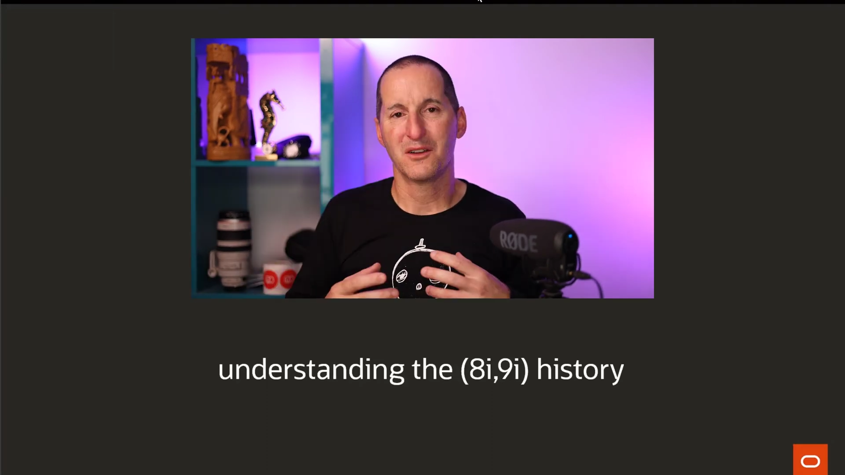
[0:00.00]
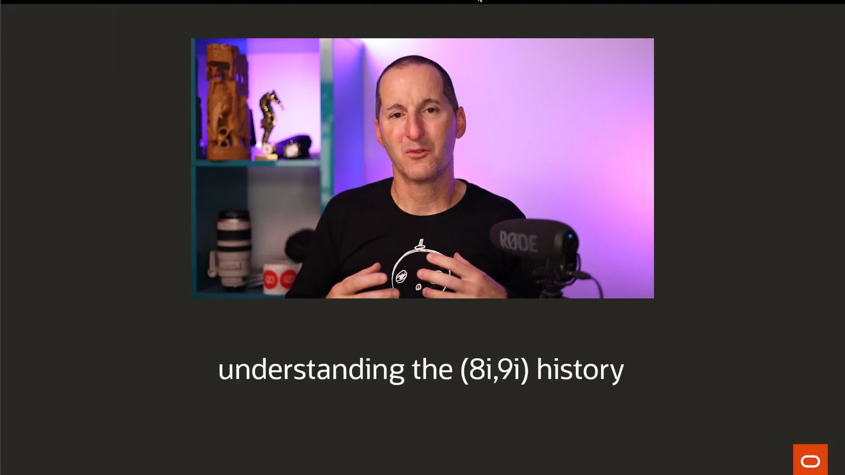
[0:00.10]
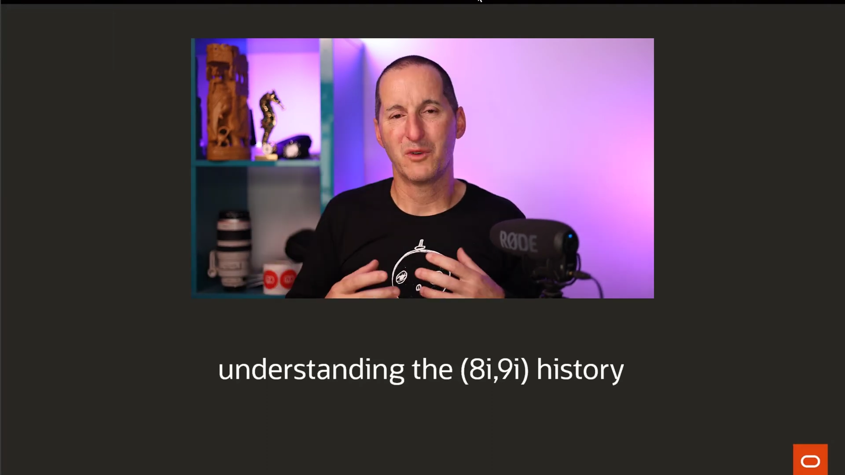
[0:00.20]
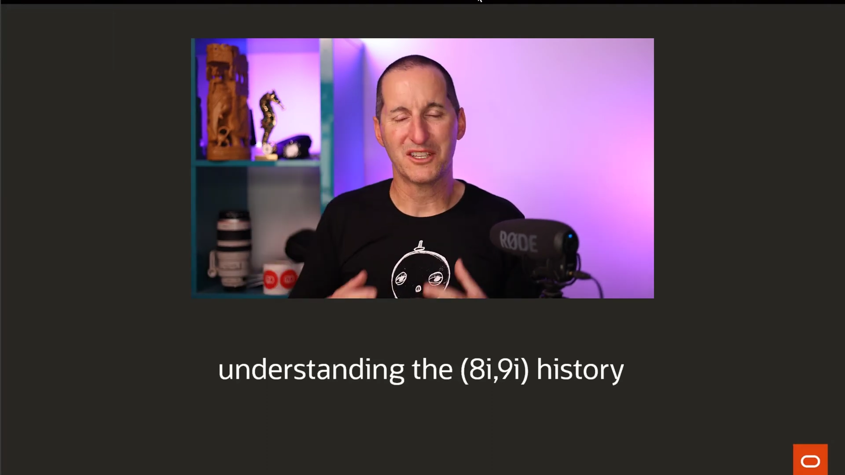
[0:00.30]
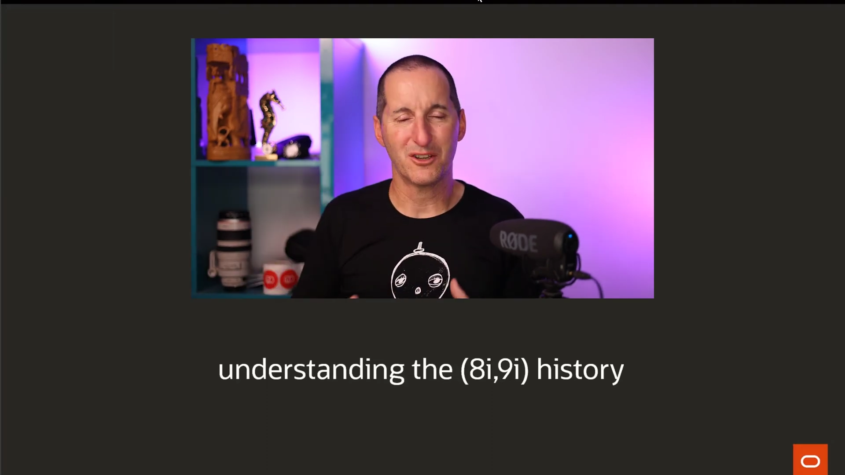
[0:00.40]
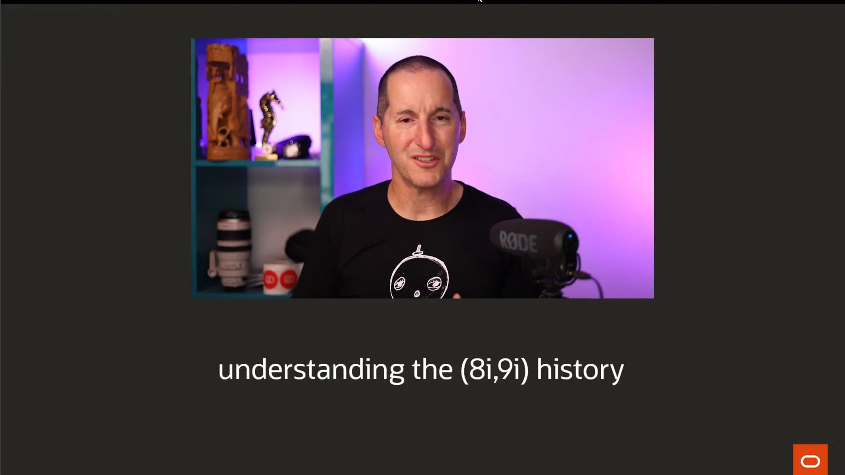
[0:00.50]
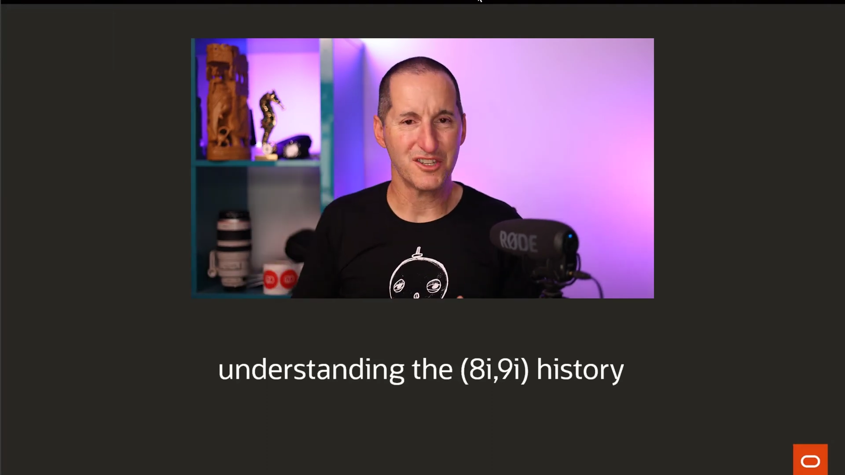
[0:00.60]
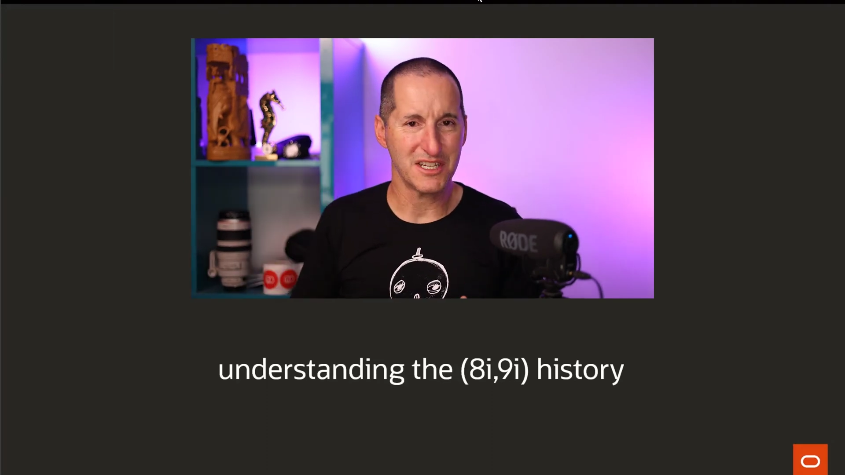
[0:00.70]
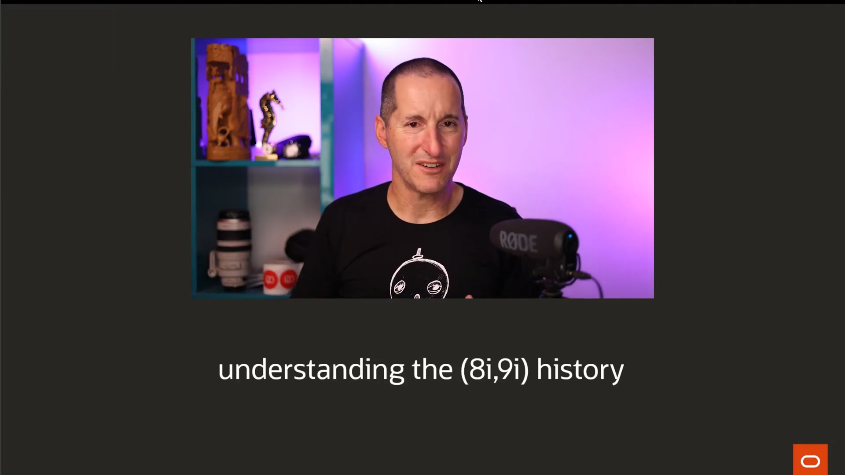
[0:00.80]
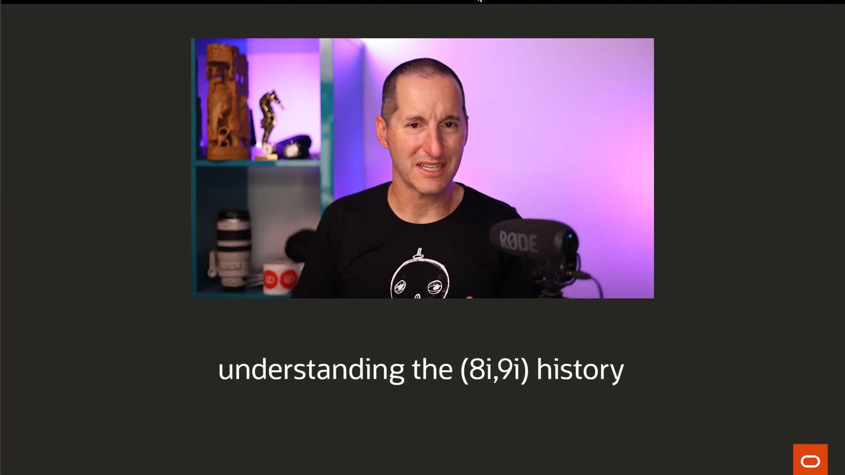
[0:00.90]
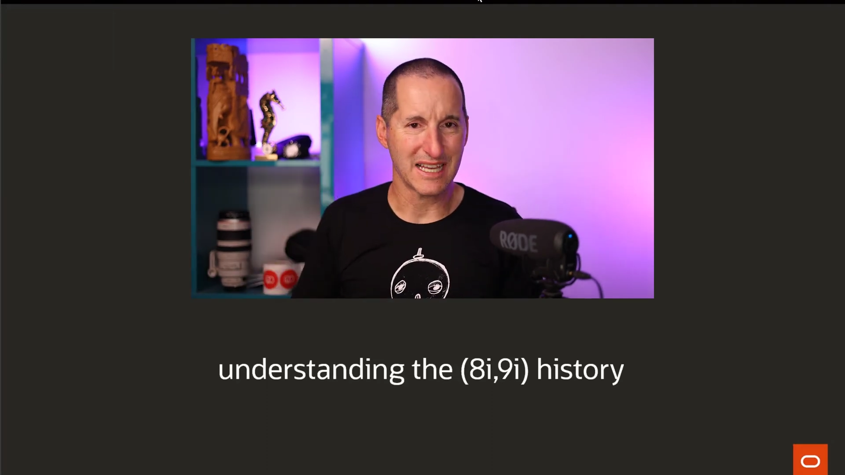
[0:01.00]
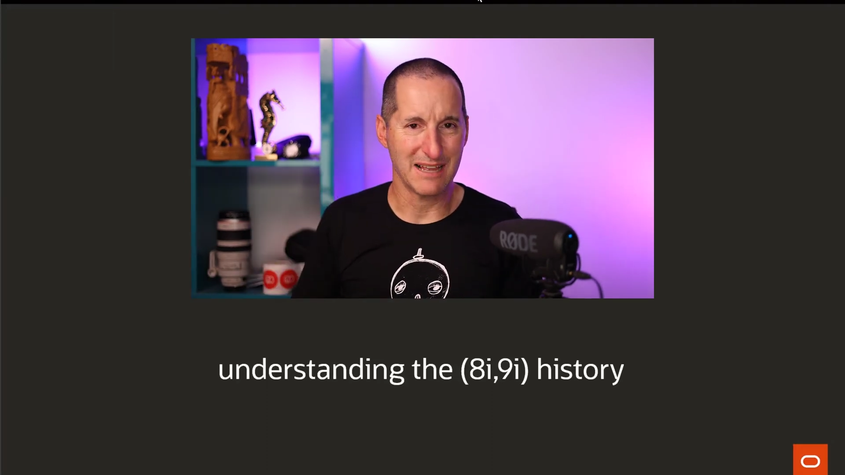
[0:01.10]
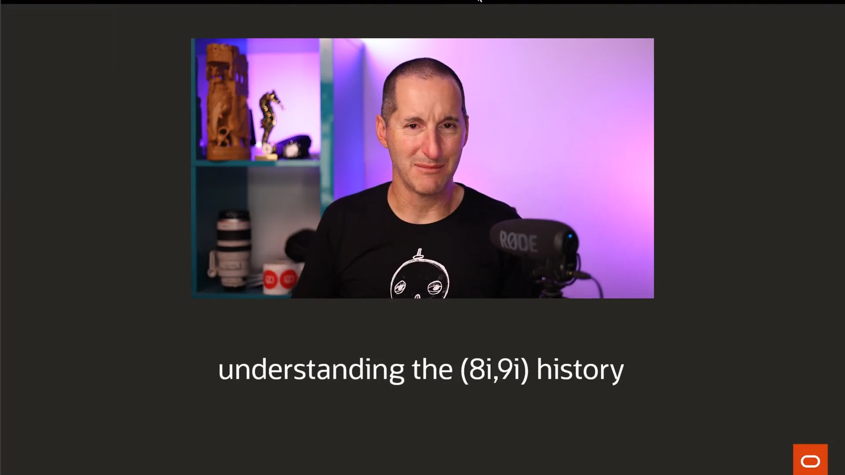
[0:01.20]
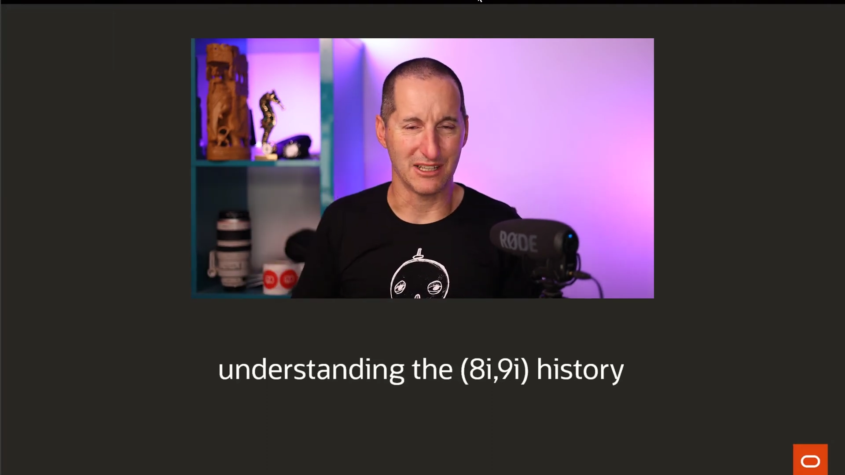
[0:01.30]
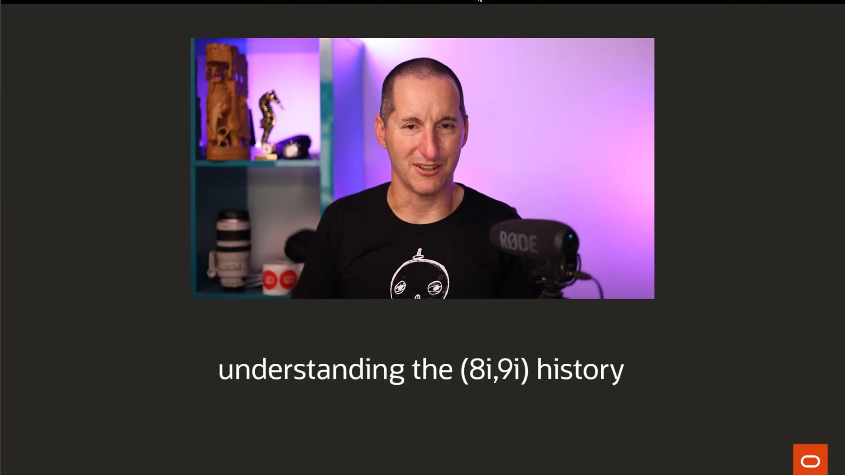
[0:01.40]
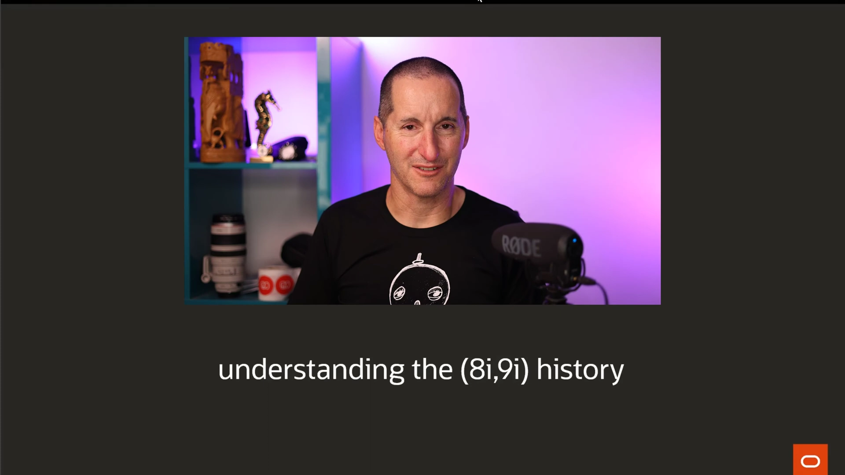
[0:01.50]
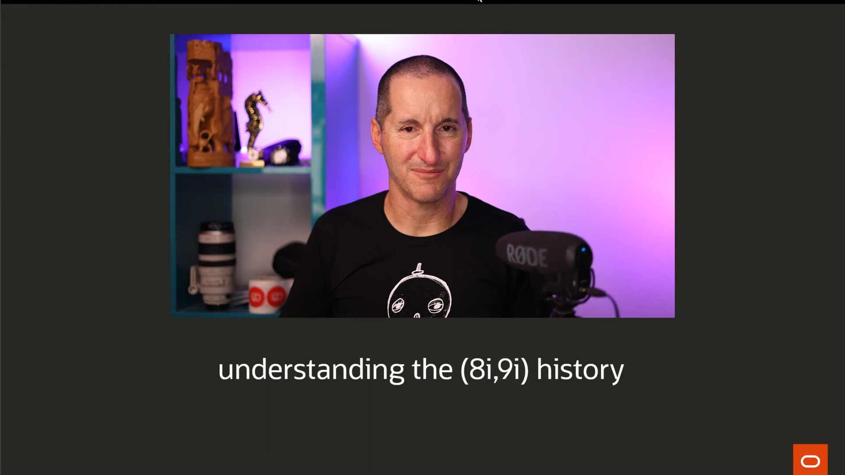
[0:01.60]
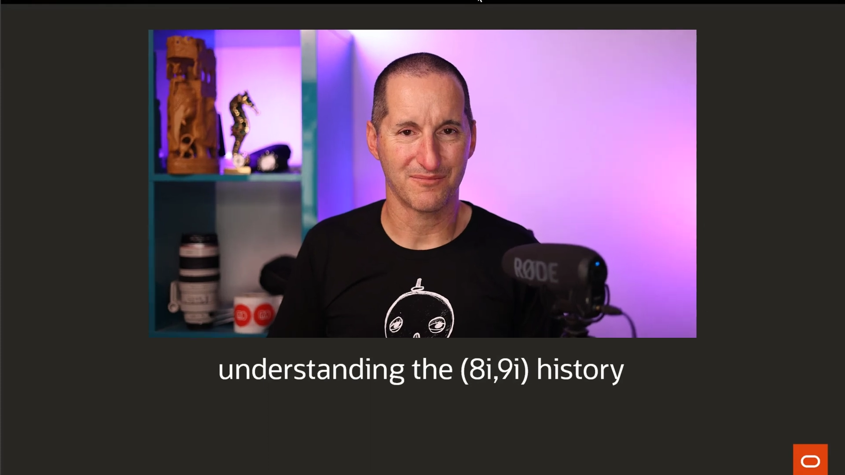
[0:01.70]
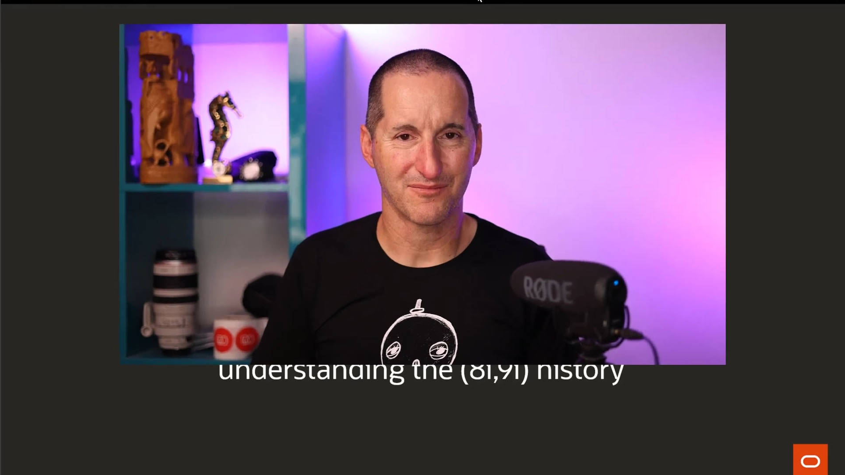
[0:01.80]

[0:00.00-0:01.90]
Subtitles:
When cursor sharing came along,